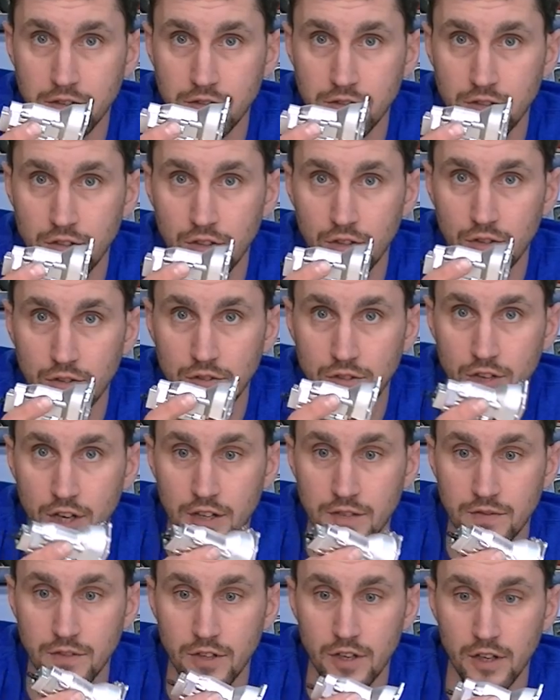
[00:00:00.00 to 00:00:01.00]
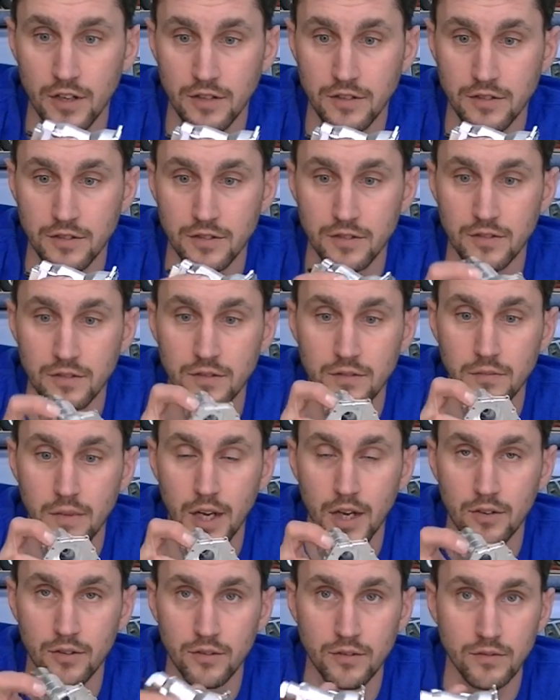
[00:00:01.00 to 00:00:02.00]
there's no transfer case
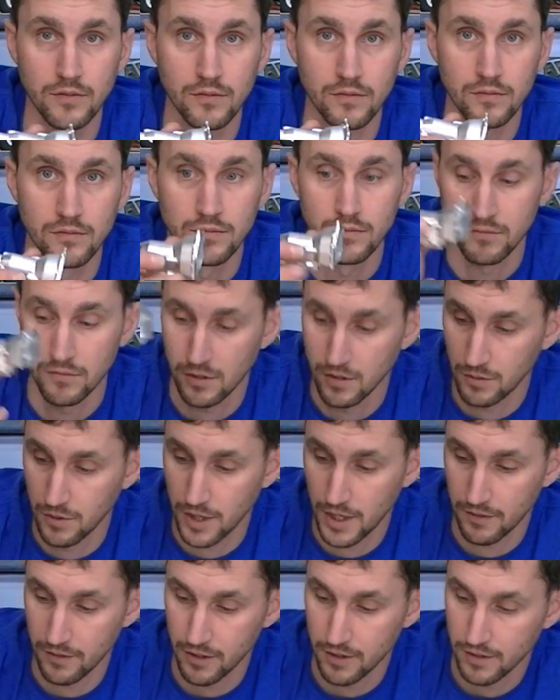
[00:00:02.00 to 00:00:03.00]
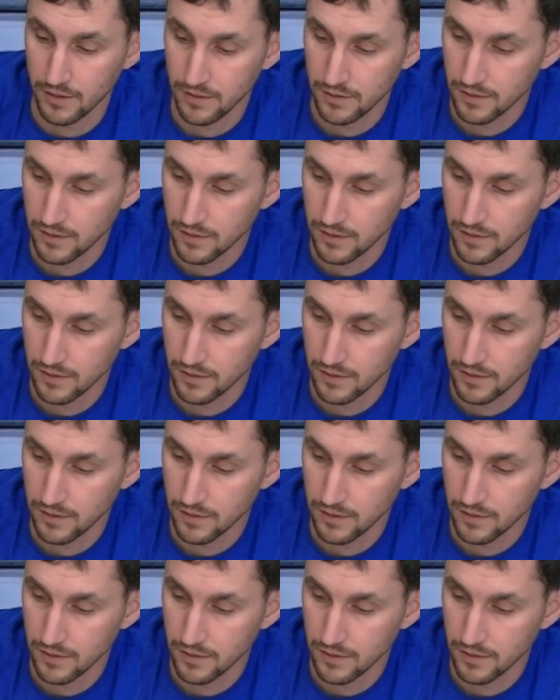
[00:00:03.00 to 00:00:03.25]
mount or whatever.